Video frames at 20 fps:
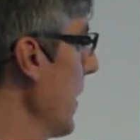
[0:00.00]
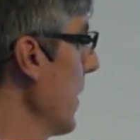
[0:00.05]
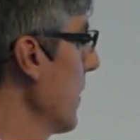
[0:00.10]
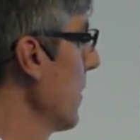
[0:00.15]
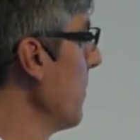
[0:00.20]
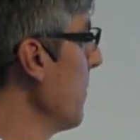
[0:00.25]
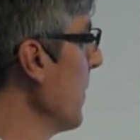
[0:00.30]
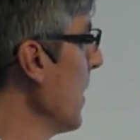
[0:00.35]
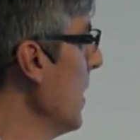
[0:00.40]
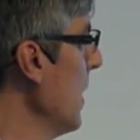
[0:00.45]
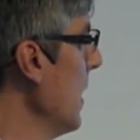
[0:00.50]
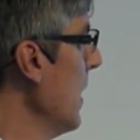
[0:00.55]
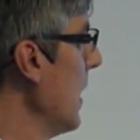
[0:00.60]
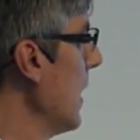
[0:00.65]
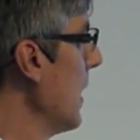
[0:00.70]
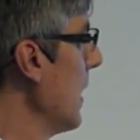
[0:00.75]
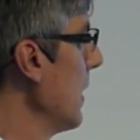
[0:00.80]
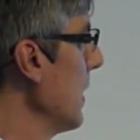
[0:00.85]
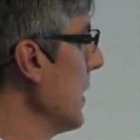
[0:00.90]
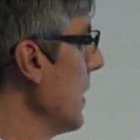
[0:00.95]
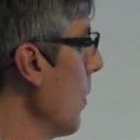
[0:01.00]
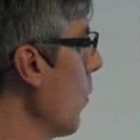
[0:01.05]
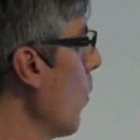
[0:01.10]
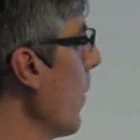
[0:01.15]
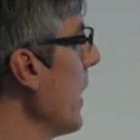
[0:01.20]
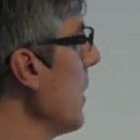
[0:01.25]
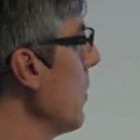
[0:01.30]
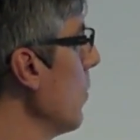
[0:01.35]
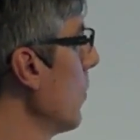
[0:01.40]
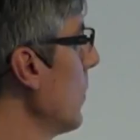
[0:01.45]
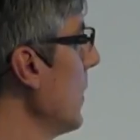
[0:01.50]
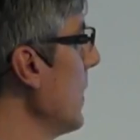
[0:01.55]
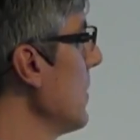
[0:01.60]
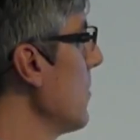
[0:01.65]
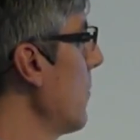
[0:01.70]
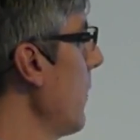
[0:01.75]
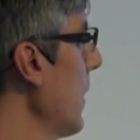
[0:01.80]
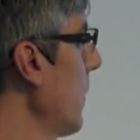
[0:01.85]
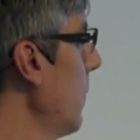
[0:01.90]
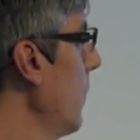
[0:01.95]
manner, in a way you would
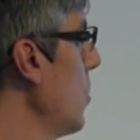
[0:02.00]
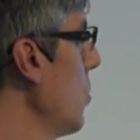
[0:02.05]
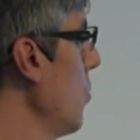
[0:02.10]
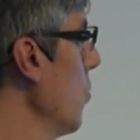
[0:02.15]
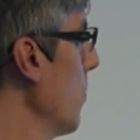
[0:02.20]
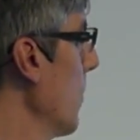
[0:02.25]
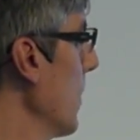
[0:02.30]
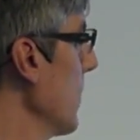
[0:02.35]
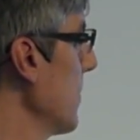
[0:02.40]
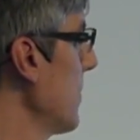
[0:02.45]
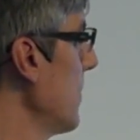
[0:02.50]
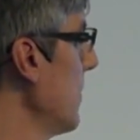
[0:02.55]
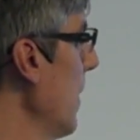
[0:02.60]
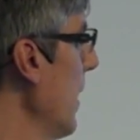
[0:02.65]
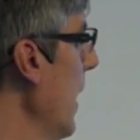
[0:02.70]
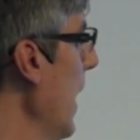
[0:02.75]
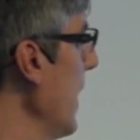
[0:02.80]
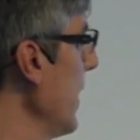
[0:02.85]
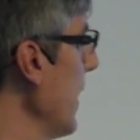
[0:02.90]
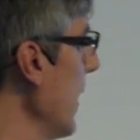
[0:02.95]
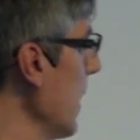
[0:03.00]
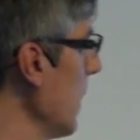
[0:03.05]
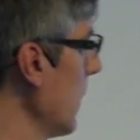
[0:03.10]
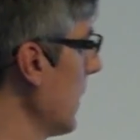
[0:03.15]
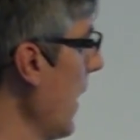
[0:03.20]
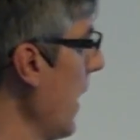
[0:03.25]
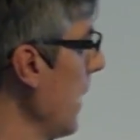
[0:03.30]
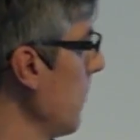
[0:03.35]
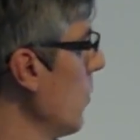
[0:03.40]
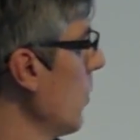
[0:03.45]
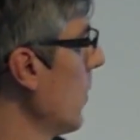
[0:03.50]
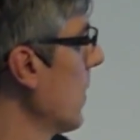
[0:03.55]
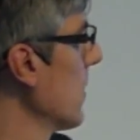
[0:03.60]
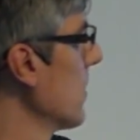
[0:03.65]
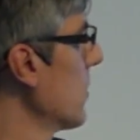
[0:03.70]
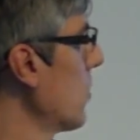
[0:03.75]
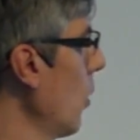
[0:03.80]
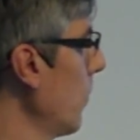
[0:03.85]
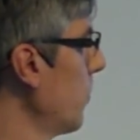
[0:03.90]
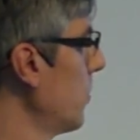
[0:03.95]
interact with humans. At any time, you
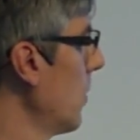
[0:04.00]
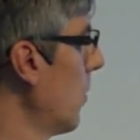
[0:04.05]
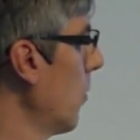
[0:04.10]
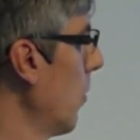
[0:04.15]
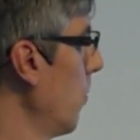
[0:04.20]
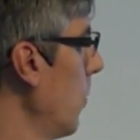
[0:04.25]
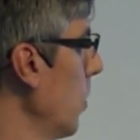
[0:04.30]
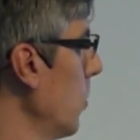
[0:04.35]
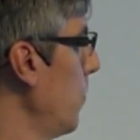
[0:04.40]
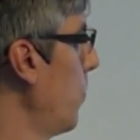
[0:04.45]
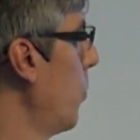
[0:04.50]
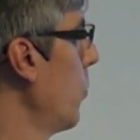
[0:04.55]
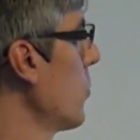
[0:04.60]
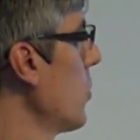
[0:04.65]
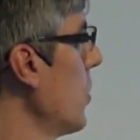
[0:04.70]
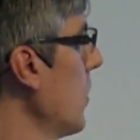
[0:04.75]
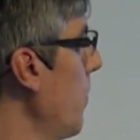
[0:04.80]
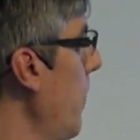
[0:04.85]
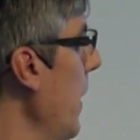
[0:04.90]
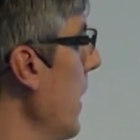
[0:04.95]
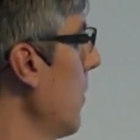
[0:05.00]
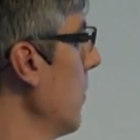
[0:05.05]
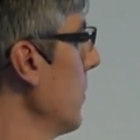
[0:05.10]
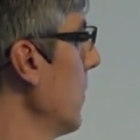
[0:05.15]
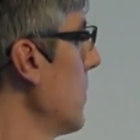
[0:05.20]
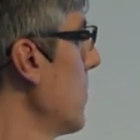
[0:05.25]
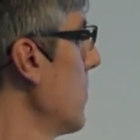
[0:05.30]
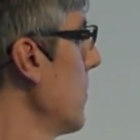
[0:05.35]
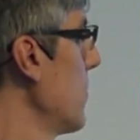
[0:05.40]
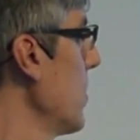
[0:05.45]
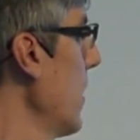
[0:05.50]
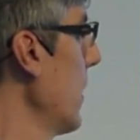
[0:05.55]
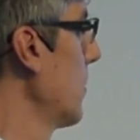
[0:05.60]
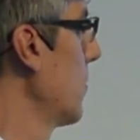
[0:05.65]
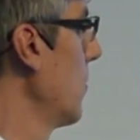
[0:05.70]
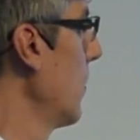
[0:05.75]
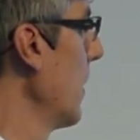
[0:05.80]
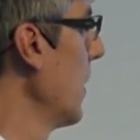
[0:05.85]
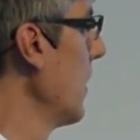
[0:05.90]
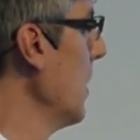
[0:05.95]
can stop the robot, push it back on the
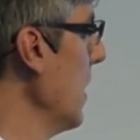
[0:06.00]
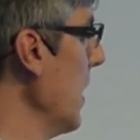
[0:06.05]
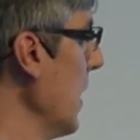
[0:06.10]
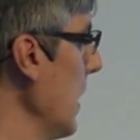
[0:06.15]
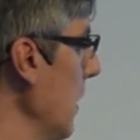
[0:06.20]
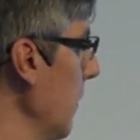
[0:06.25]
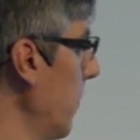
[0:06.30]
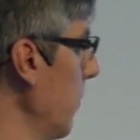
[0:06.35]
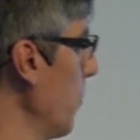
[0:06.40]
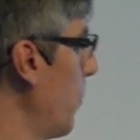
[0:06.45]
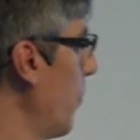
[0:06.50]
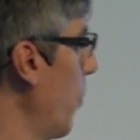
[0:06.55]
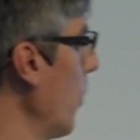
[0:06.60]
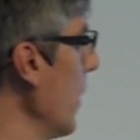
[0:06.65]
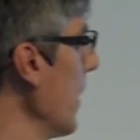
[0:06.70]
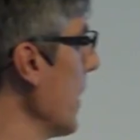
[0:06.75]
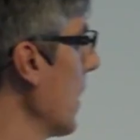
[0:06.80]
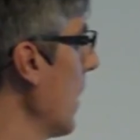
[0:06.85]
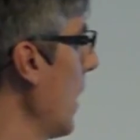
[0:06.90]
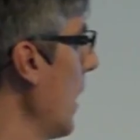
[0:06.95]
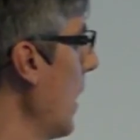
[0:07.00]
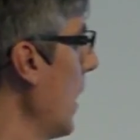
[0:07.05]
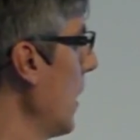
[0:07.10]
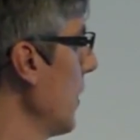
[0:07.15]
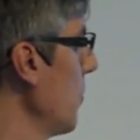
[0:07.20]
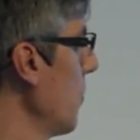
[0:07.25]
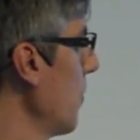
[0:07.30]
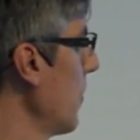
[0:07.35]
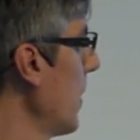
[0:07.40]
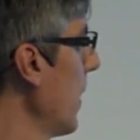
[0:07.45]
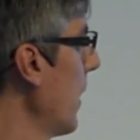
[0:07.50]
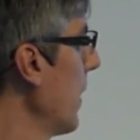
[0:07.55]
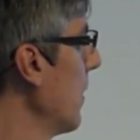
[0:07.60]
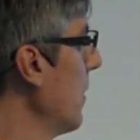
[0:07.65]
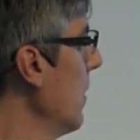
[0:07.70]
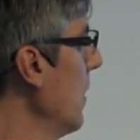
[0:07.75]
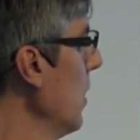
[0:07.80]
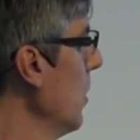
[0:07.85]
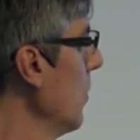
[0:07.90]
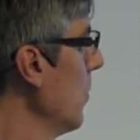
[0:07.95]
trajectory. Even pulling hard, you
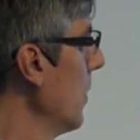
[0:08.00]
can